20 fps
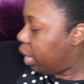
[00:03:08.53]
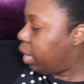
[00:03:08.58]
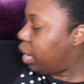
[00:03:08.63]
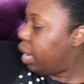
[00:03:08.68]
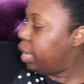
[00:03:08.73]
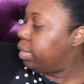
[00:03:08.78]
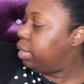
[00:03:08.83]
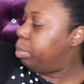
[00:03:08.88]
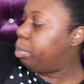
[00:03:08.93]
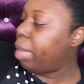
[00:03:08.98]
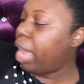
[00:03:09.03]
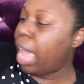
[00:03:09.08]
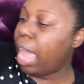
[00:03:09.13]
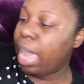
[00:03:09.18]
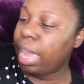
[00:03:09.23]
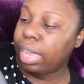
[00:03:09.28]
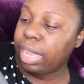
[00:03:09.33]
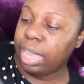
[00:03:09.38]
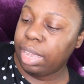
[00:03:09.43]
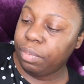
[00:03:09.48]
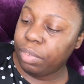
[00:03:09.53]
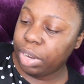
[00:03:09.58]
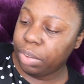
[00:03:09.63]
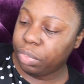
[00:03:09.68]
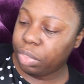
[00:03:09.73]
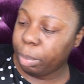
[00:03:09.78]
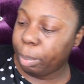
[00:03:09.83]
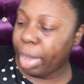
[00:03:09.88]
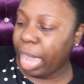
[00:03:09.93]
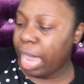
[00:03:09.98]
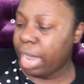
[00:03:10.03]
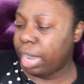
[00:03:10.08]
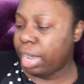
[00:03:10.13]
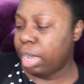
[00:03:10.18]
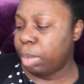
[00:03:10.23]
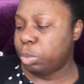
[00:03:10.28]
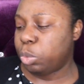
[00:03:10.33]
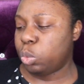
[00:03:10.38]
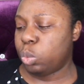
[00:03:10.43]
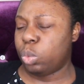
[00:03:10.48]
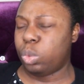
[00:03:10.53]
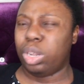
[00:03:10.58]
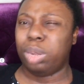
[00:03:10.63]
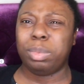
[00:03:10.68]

dust bag, even if the bag comes with one.